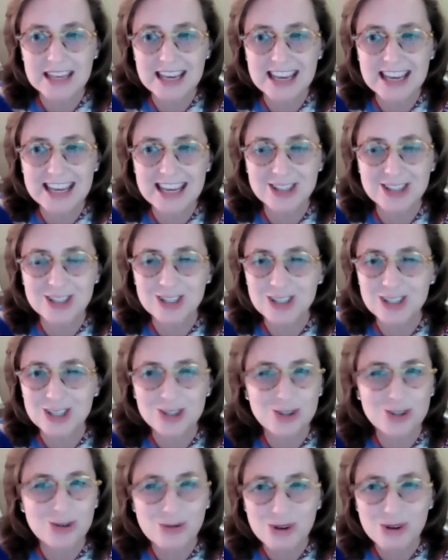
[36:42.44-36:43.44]
it's the
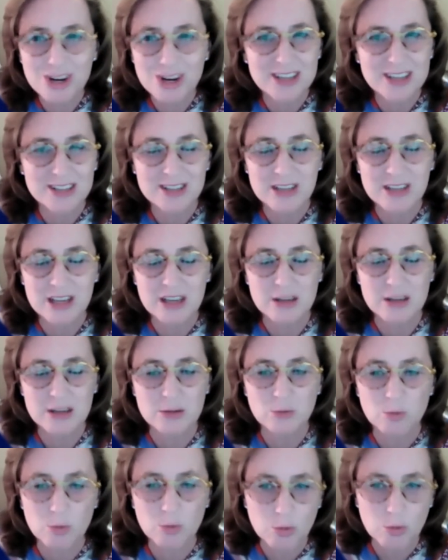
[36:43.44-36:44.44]
story is is
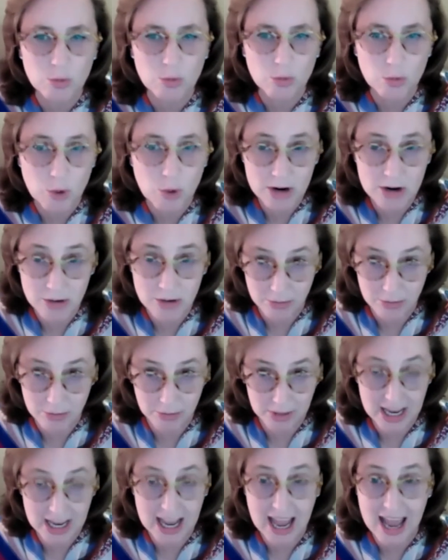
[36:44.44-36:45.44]

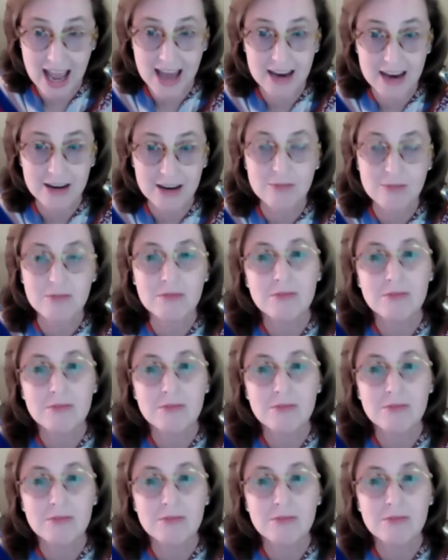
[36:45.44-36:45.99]
wonderfully and